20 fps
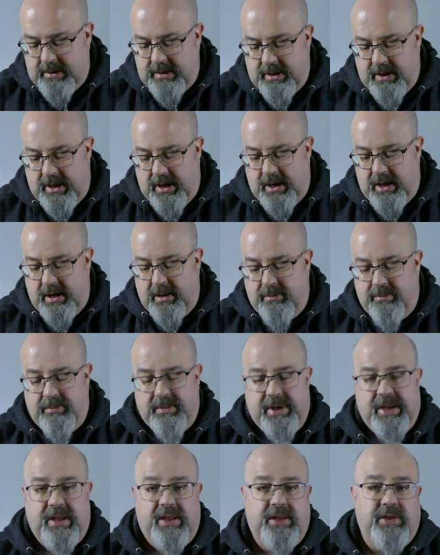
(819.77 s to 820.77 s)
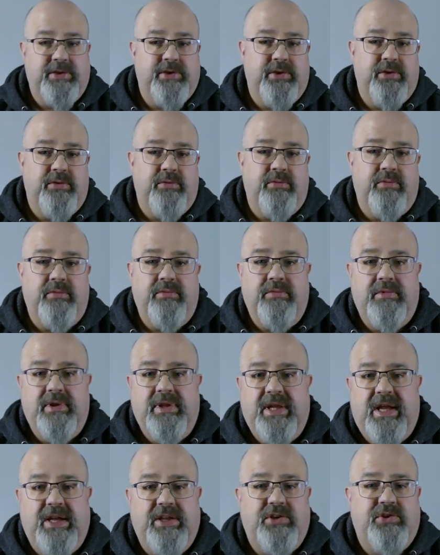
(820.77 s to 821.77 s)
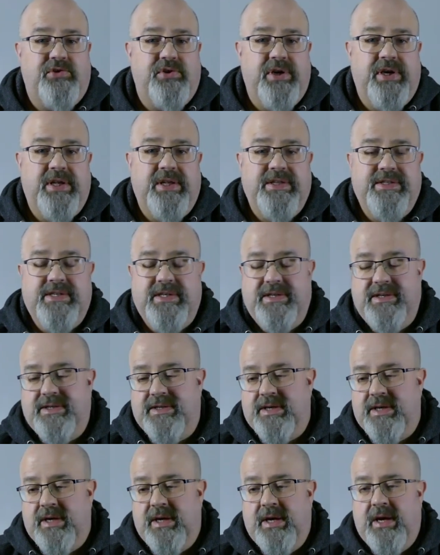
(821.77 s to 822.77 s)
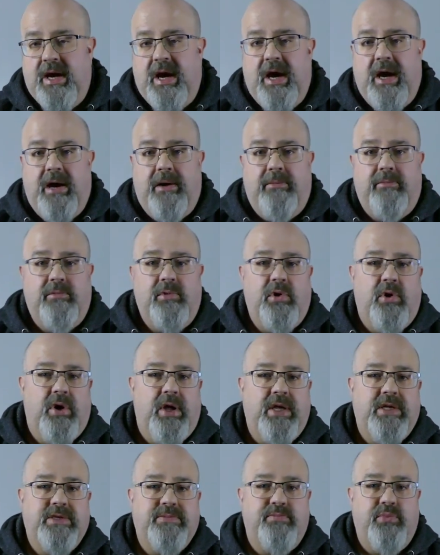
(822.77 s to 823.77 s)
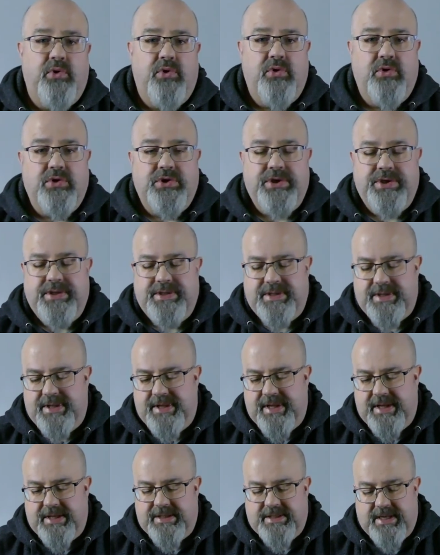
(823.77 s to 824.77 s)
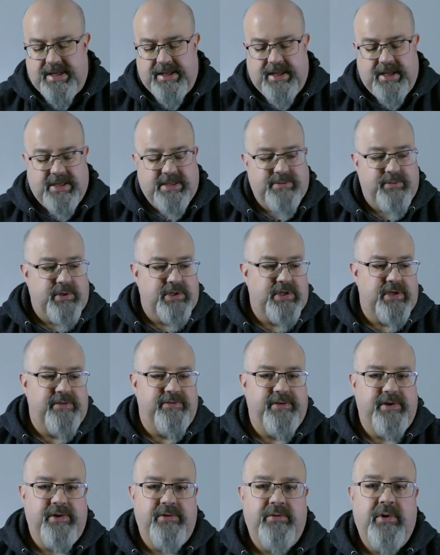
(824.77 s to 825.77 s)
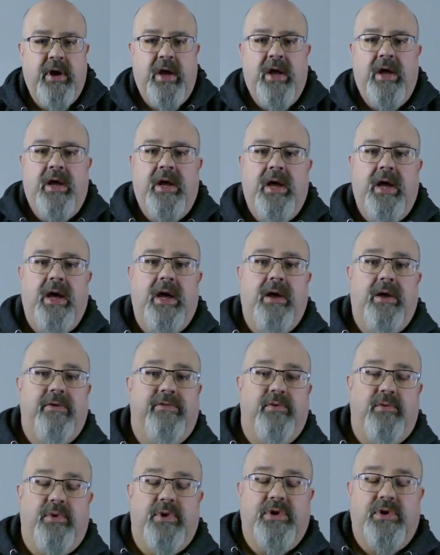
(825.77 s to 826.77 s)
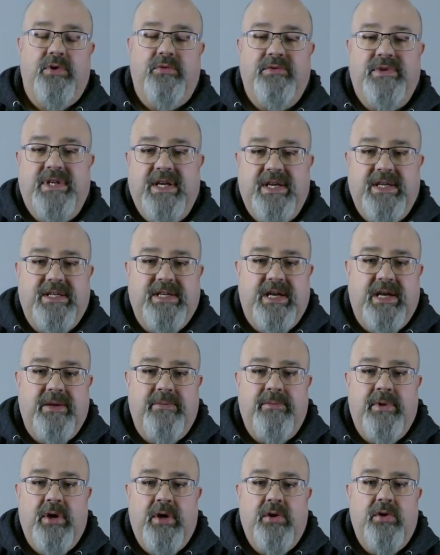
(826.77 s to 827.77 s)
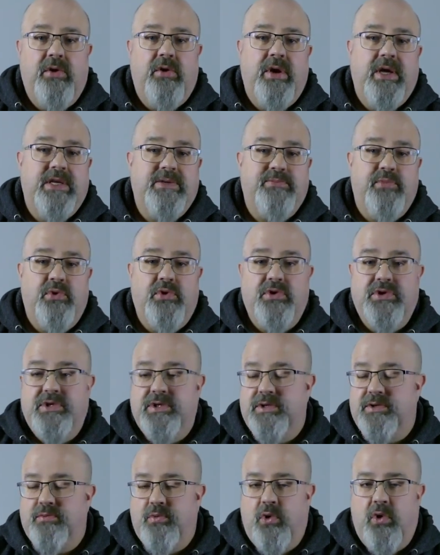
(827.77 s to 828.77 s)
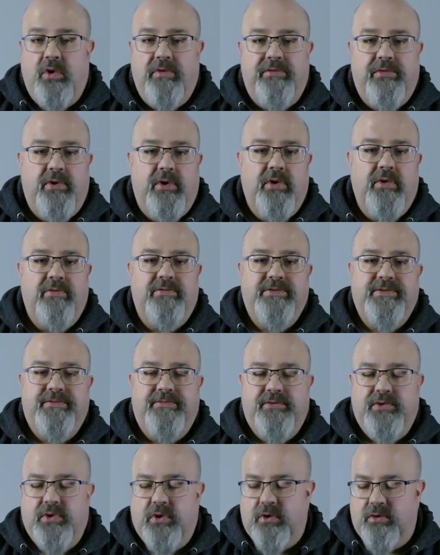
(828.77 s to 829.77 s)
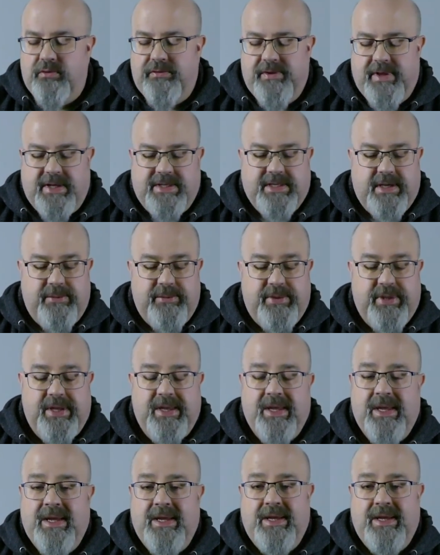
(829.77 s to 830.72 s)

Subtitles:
It'll do light trails and long exposures and things like that, especially if you want to do daytime long exposures, waterfall photography, that type of thing.